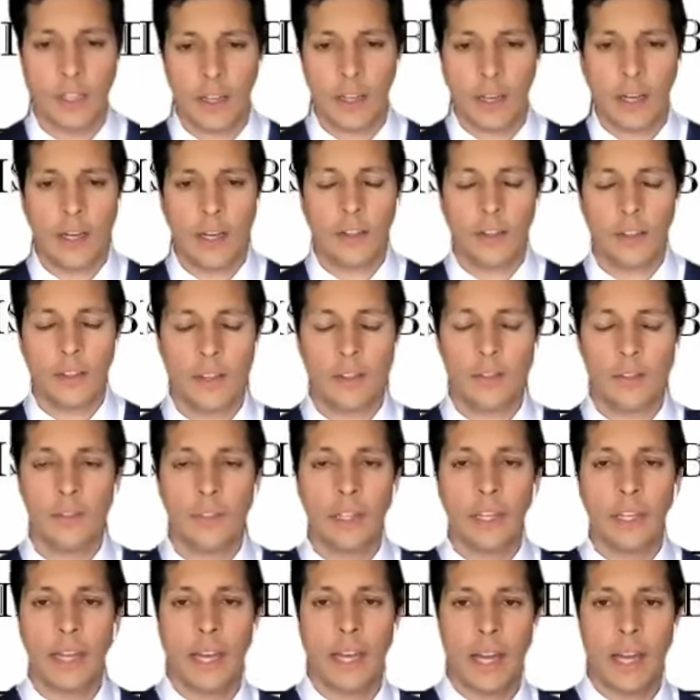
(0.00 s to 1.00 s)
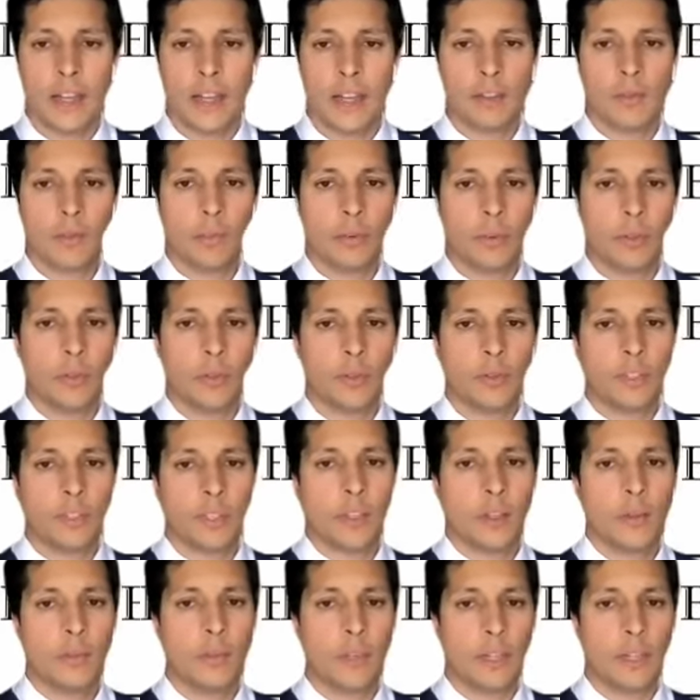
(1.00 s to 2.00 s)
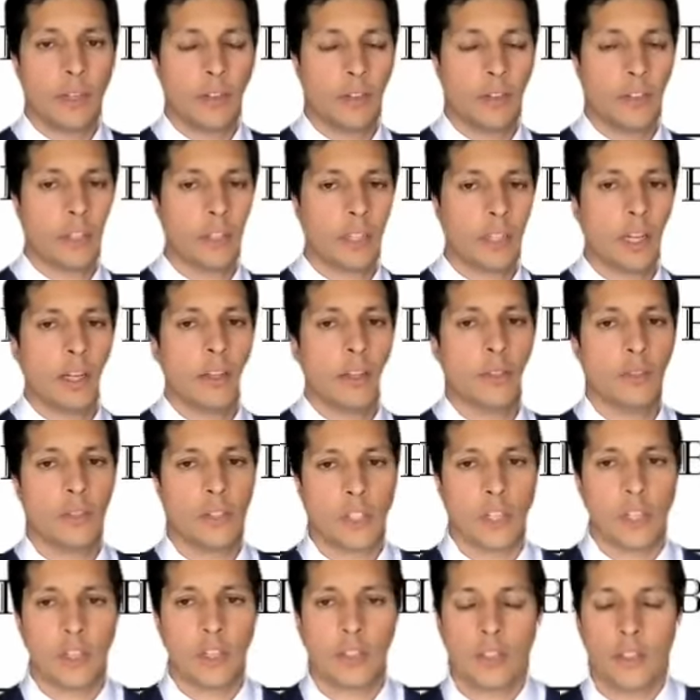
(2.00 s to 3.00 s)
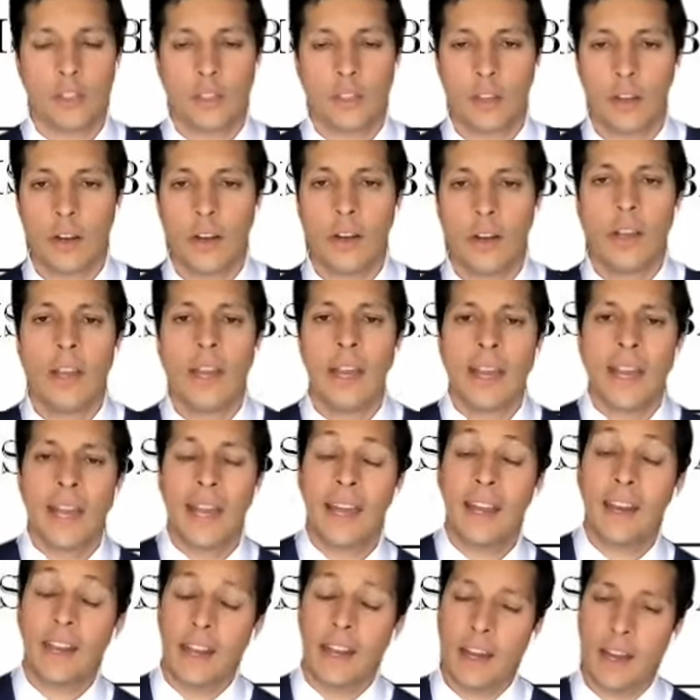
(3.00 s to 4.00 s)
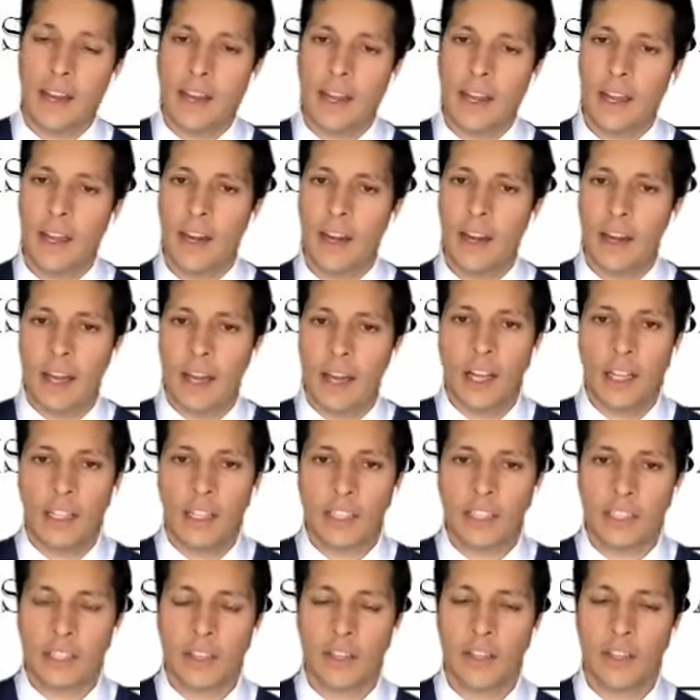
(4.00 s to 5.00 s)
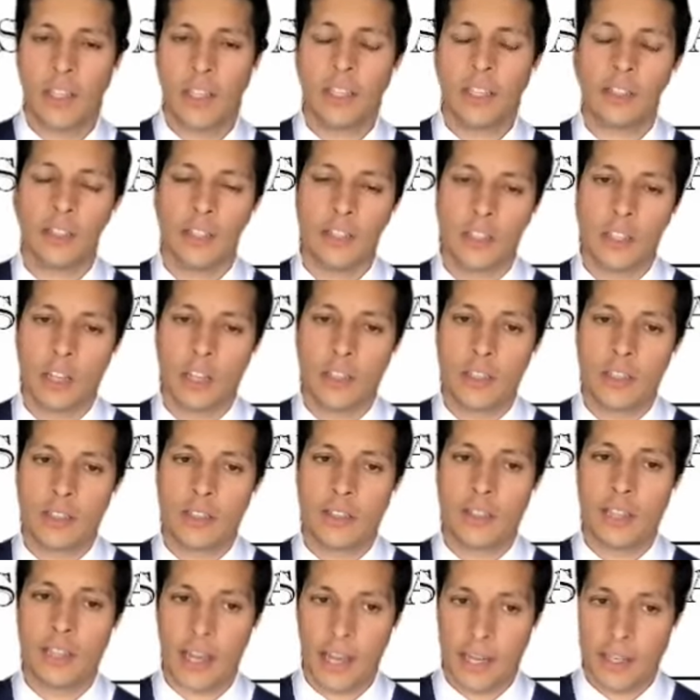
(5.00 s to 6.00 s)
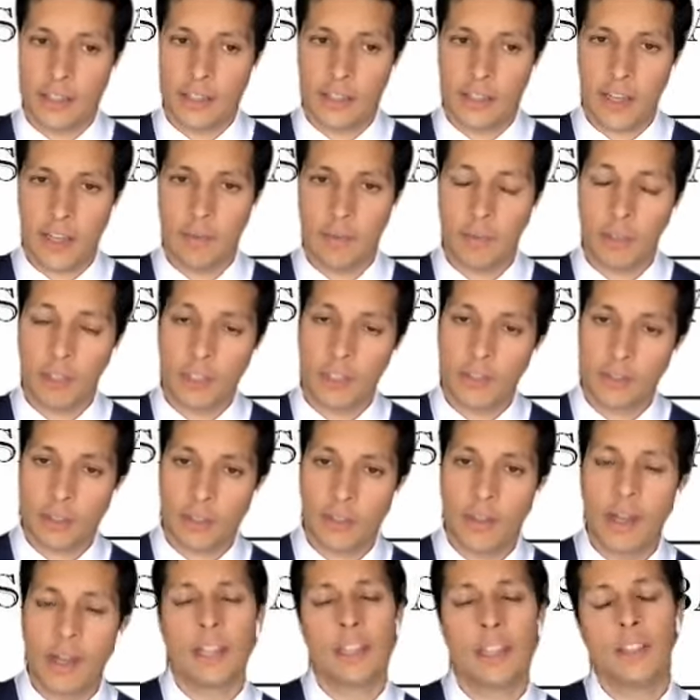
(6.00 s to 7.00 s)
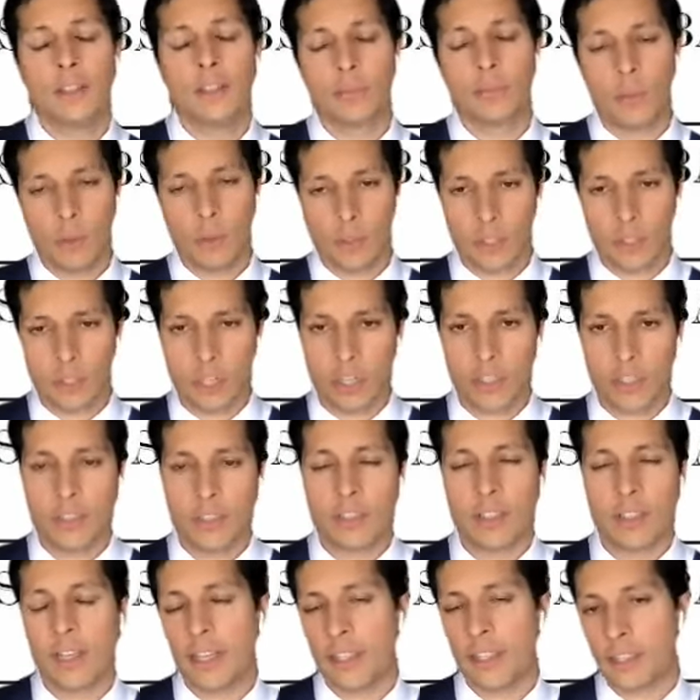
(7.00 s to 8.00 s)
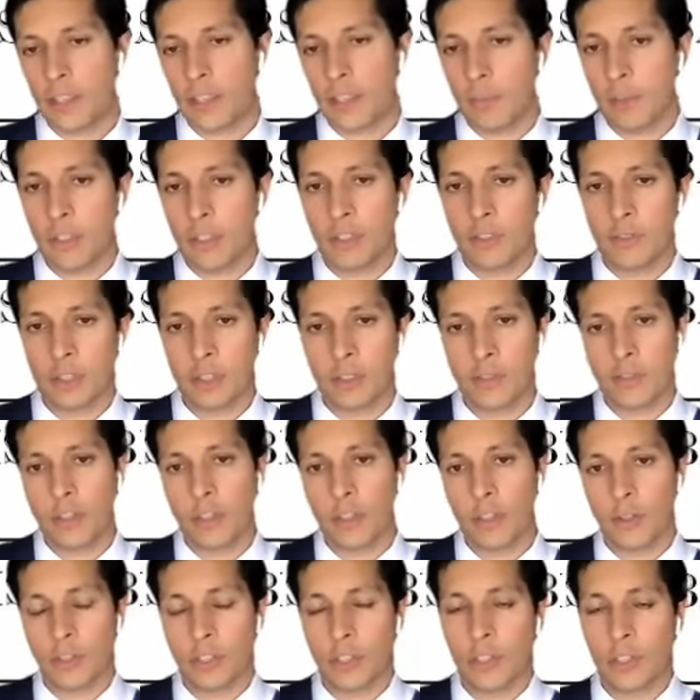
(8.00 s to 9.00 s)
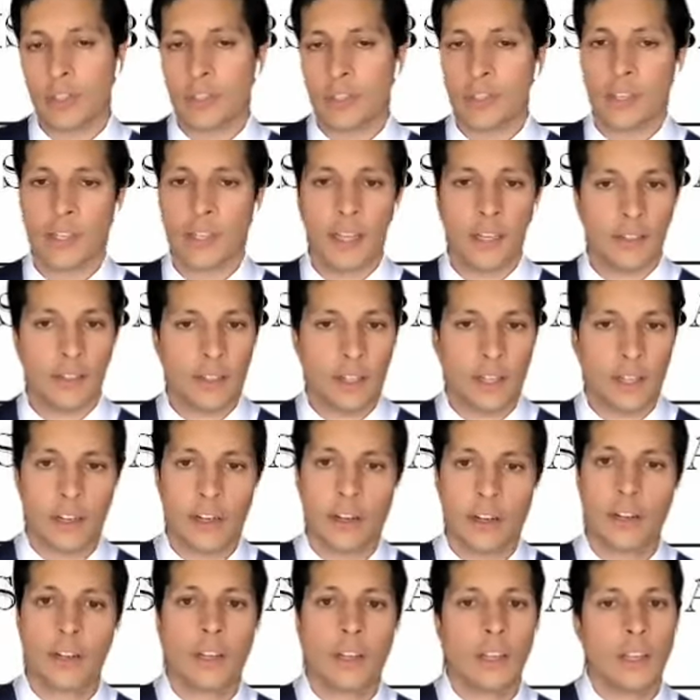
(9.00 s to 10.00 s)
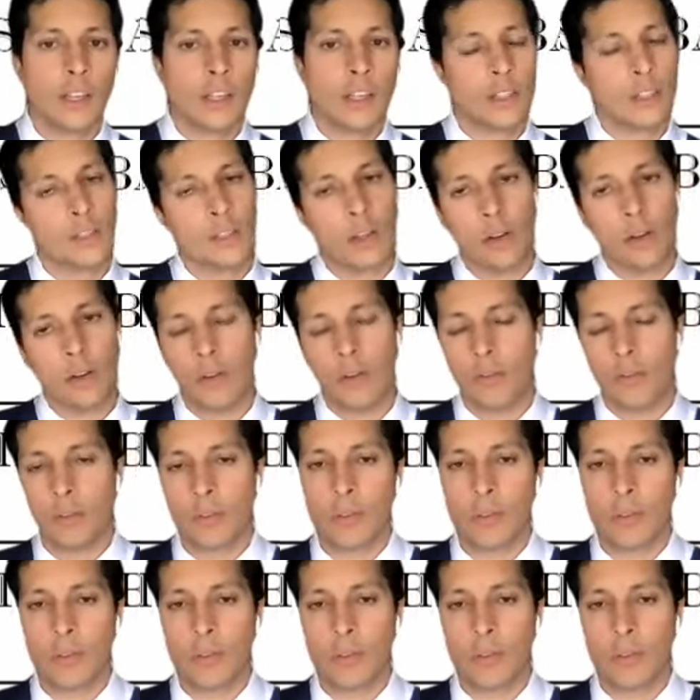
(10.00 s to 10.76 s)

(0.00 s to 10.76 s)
it has improved. Here in Chicago, judges are, and I honestly think the judges liked administrative, at least most judges liked administrative closure, because again, they are so